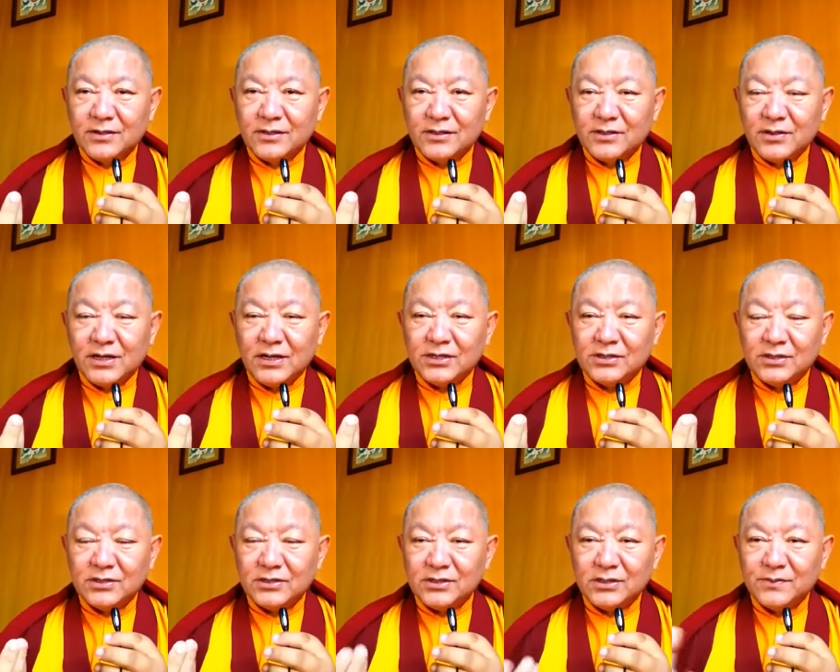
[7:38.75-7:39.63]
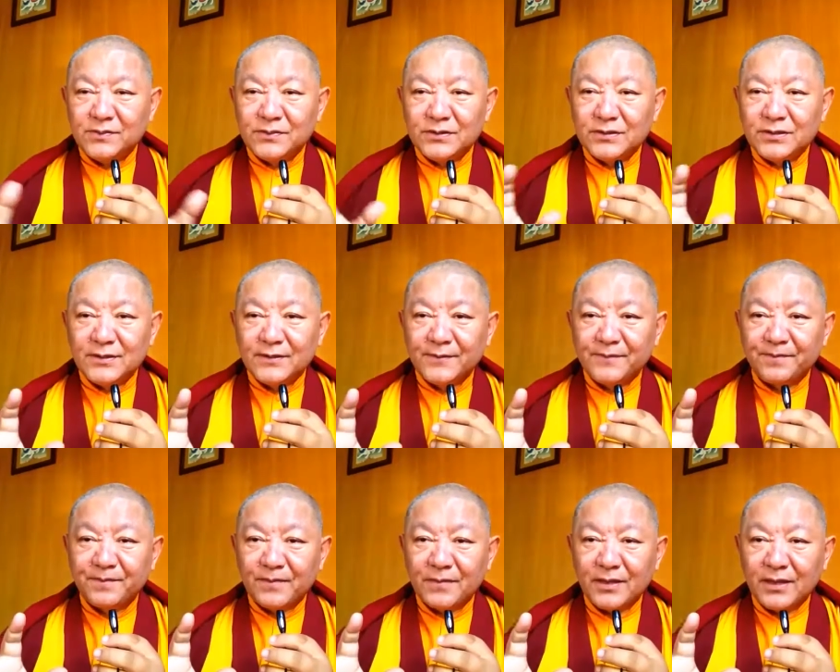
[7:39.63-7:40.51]
the relationships
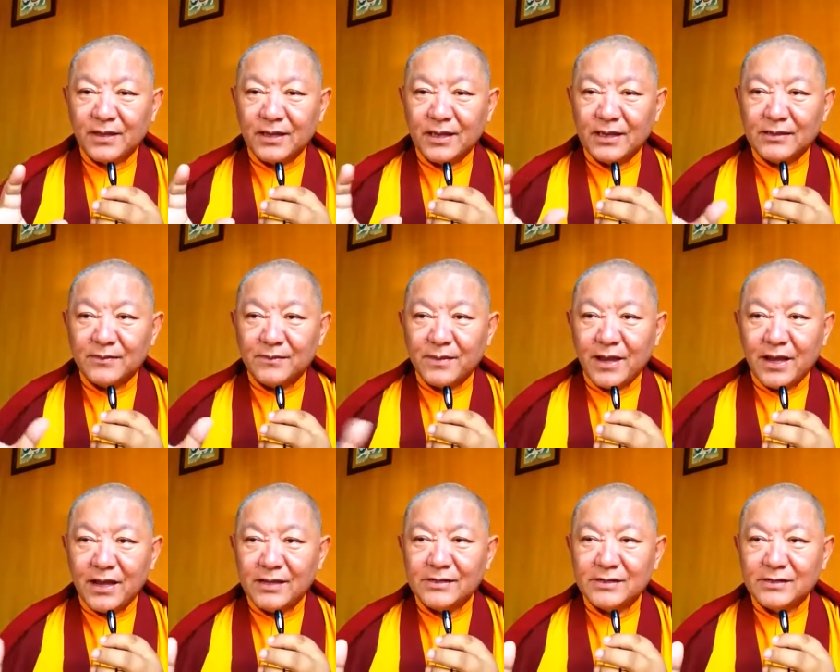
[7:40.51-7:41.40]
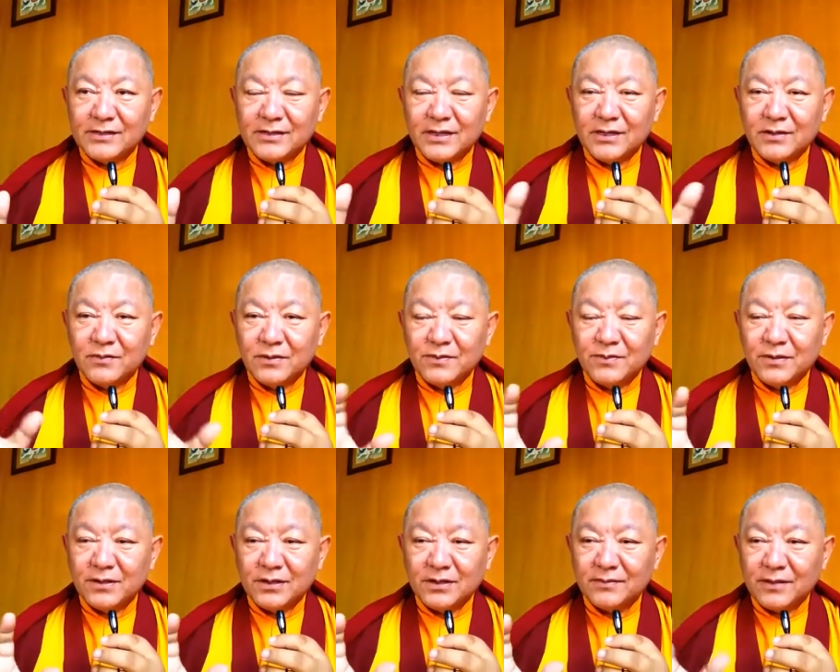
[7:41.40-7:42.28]
get bad, and then we
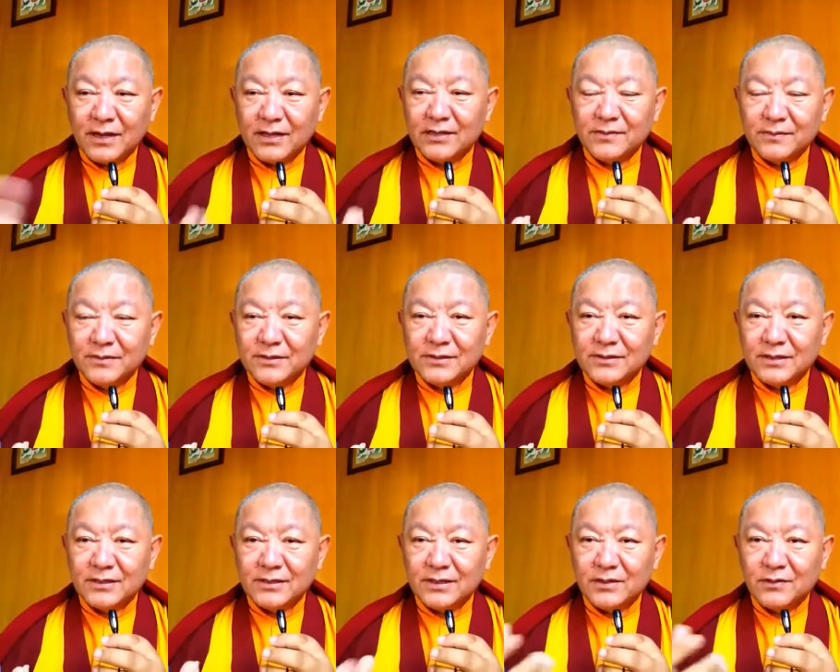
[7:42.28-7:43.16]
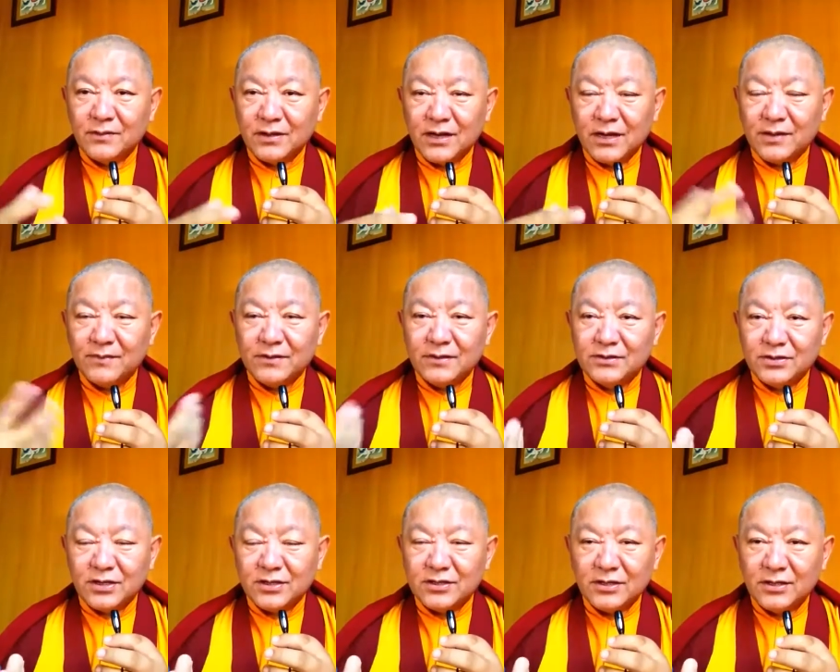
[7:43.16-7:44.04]
become enemies, and then we harm
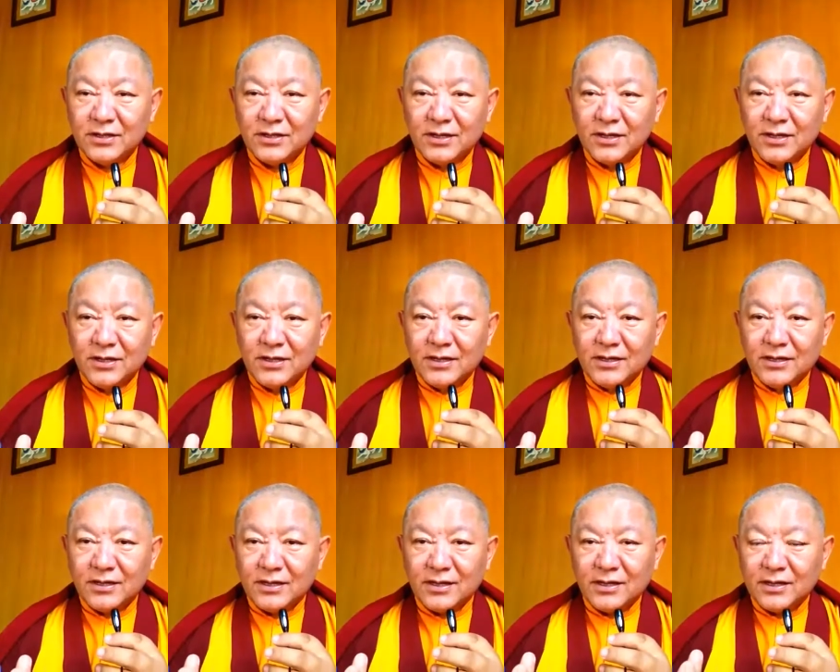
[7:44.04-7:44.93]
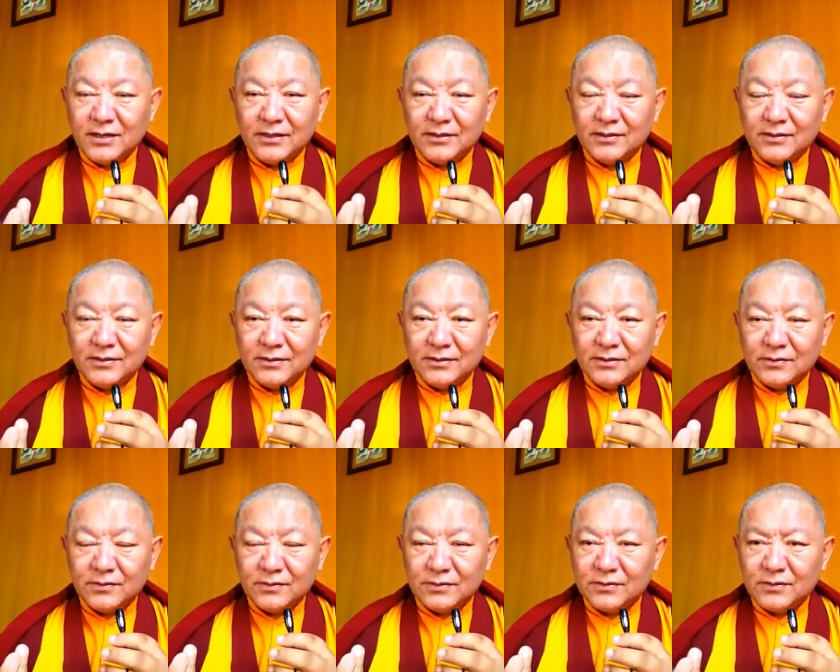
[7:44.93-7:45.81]
each other.
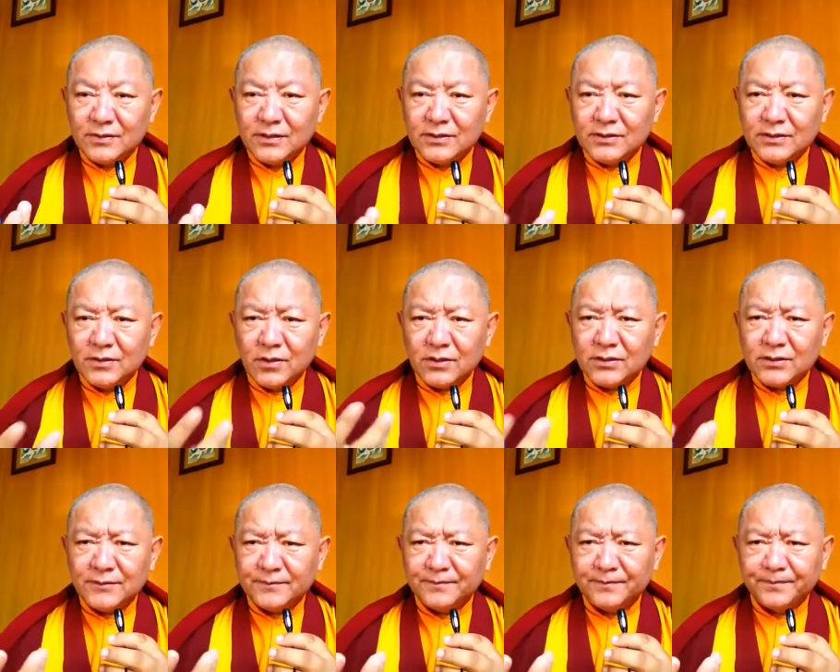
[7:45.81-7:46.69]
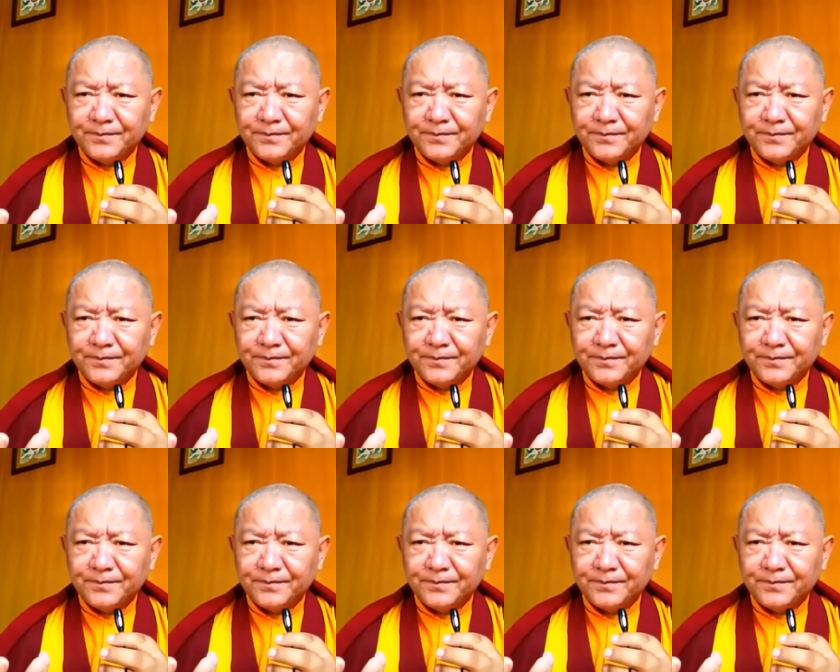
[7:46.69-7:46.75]
So it's not,